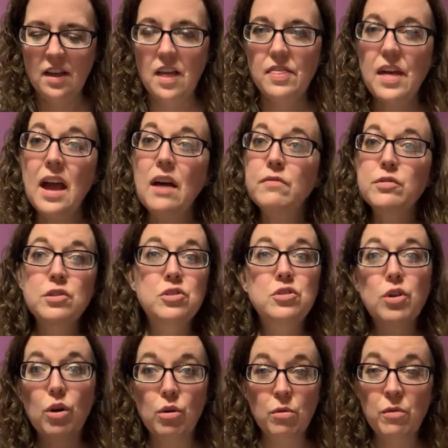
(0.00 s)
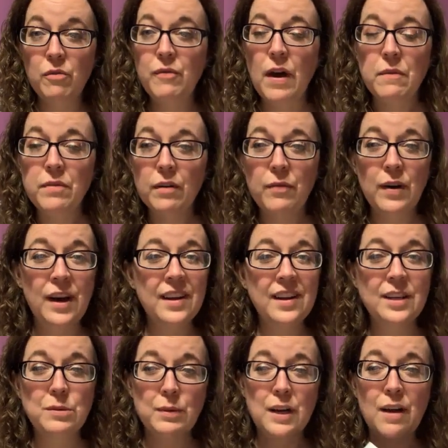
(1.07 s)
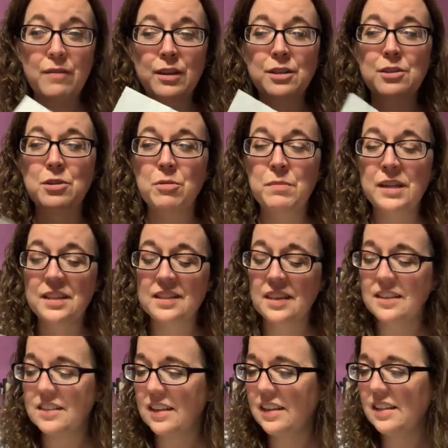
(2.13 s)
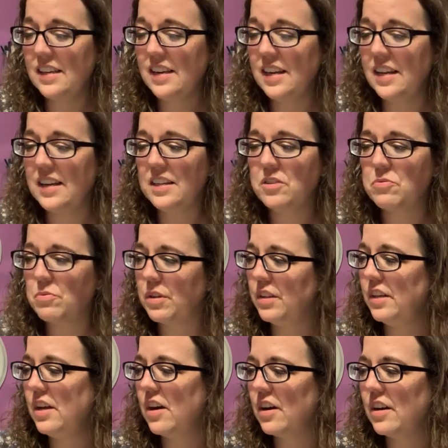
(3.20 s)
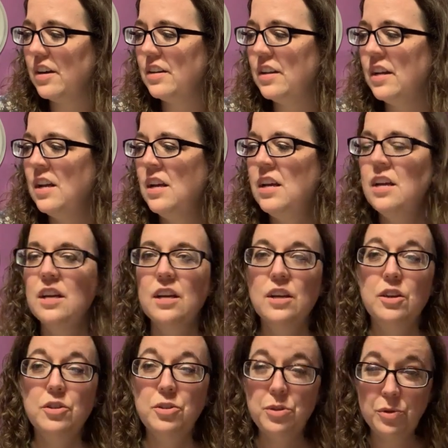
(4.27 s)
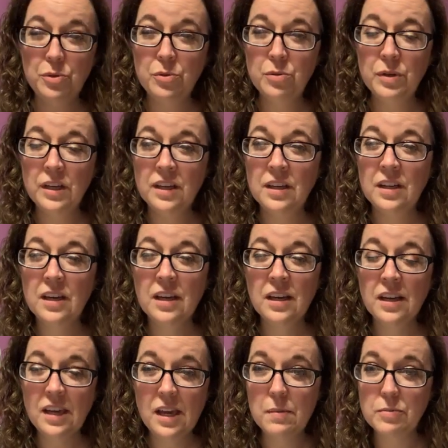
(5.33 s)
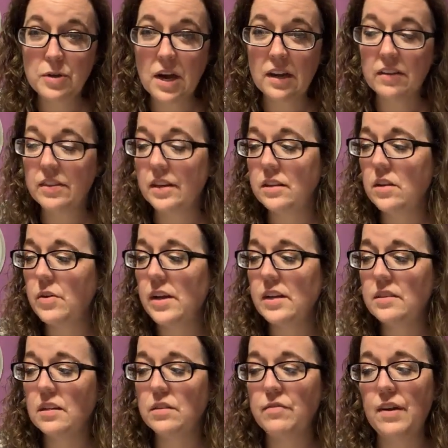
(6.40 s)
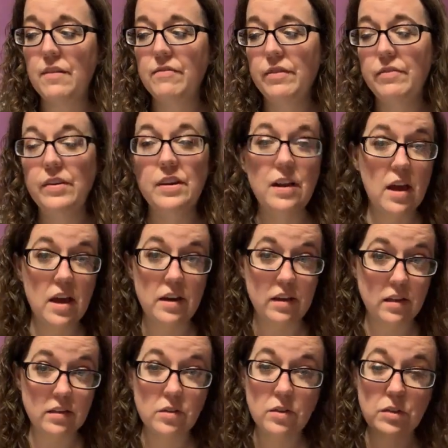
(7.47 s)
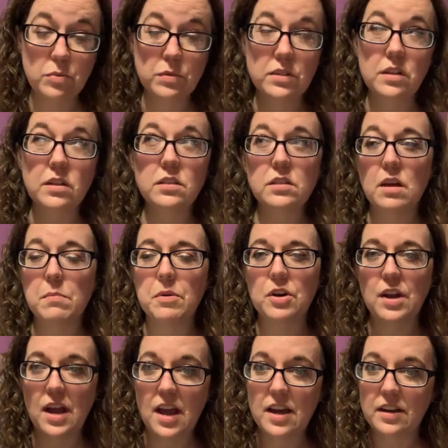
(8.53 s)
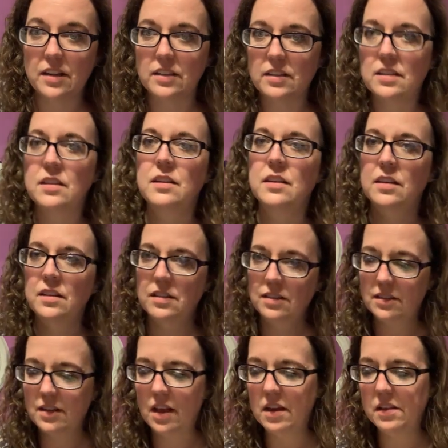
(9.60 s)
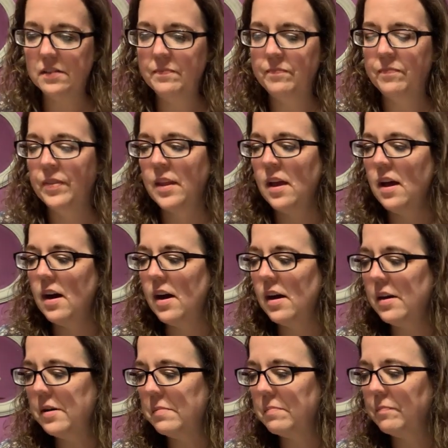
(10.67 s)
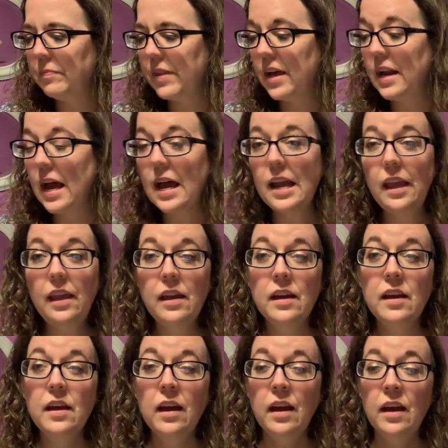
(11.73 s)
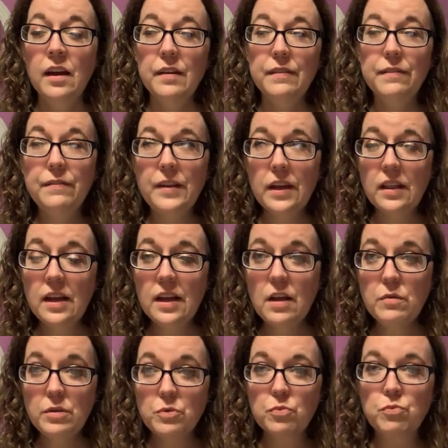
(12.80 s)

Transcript: They have FabFitFun has been having so many sales lately, it is really hard to keep track of things. Okay, it says FabFitFun edit. So this was the summer edit sale. And I feel like I was